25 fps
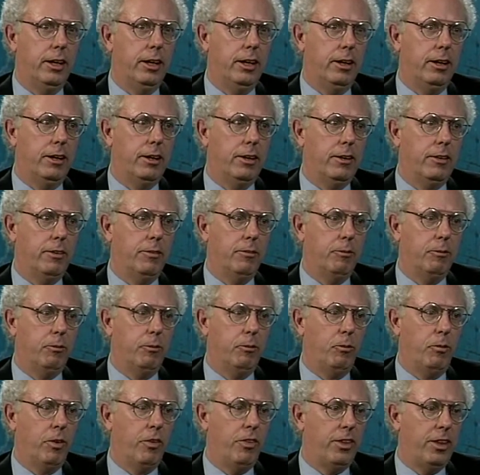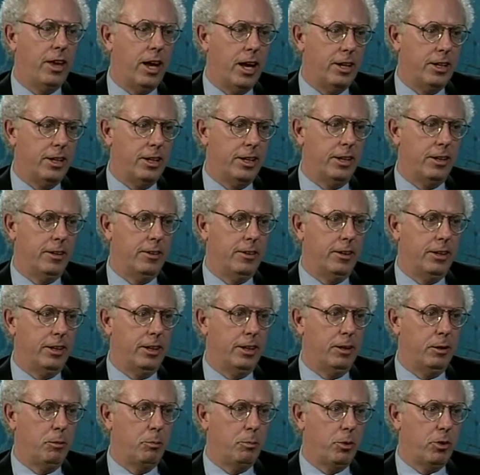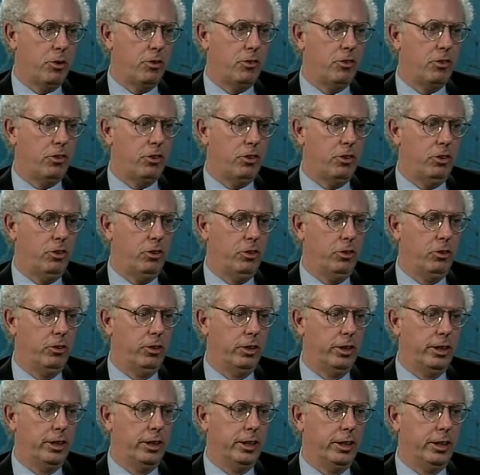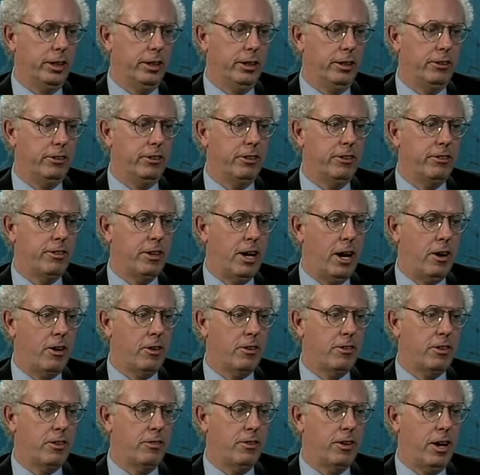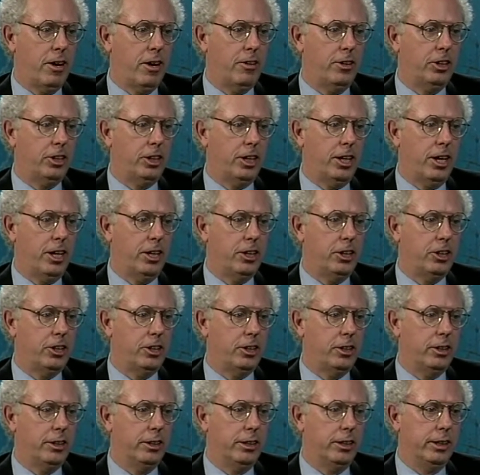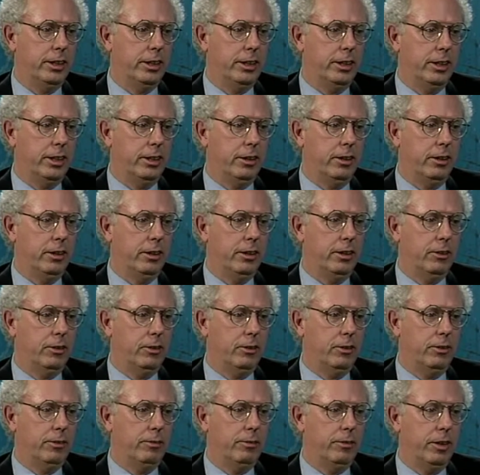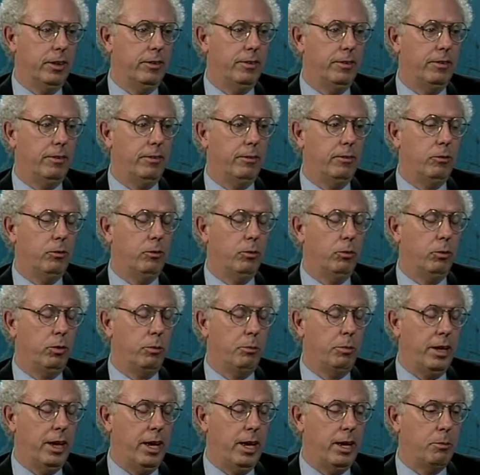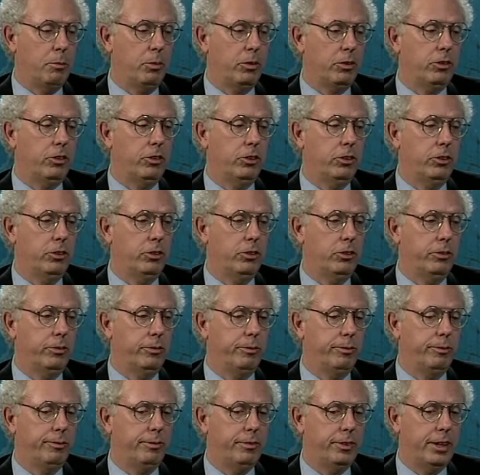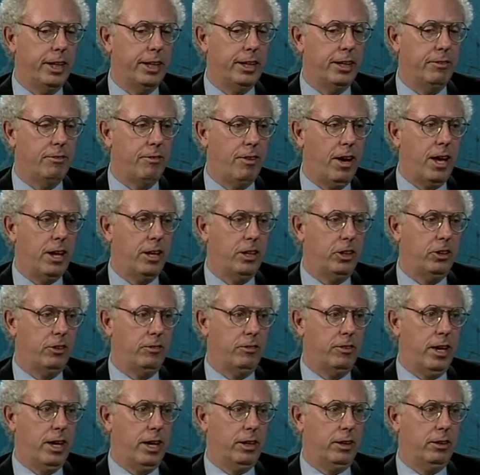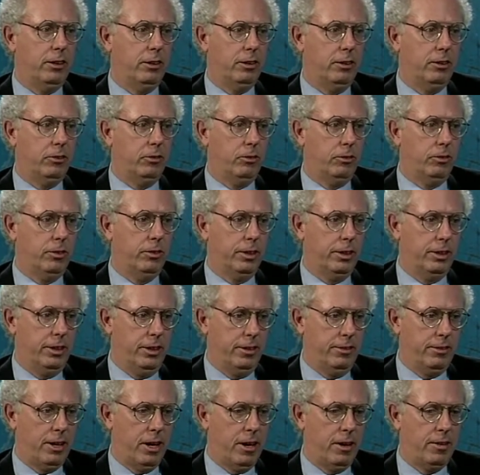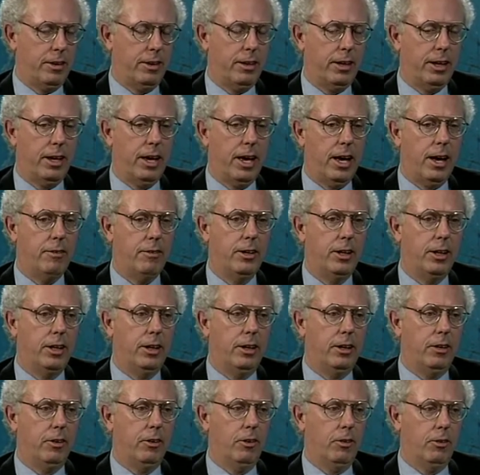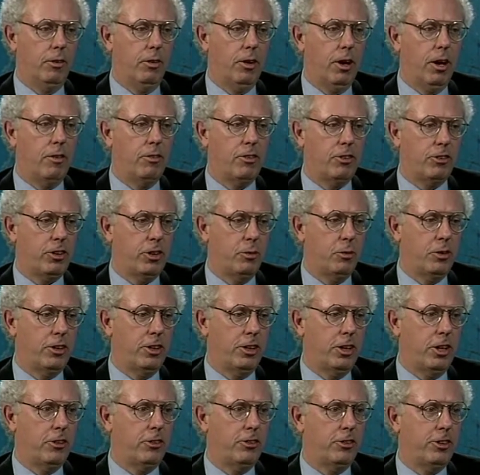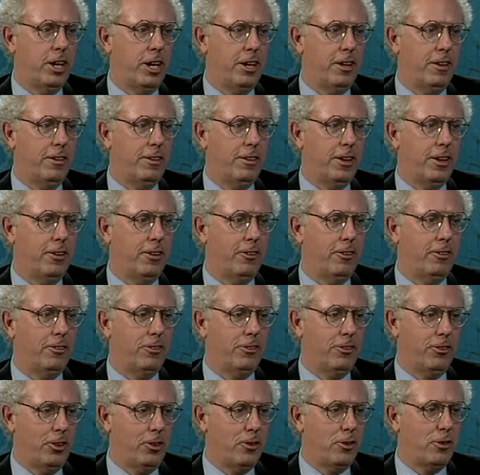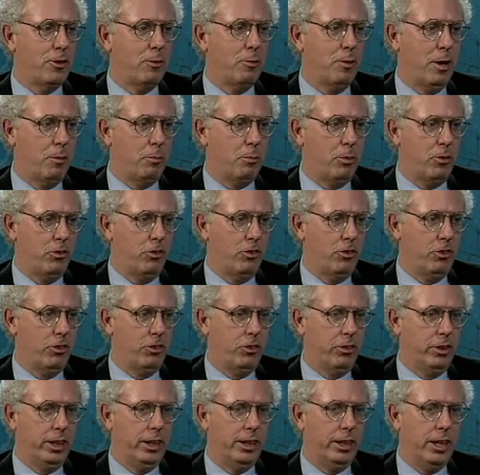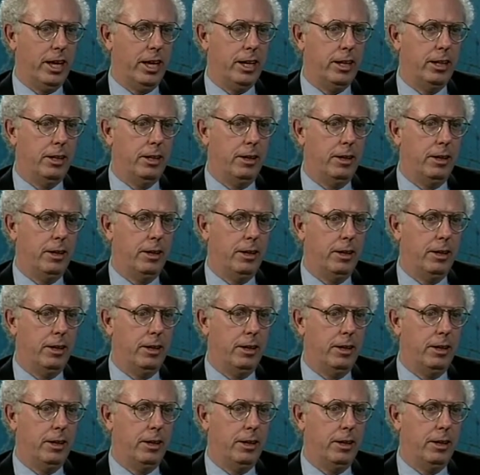uh, with the idea that any person who is desirous of higher education, uh, it would be able to take advantage of that uh, desire that they have, obviously with an understanding that they are serious about pursuing that.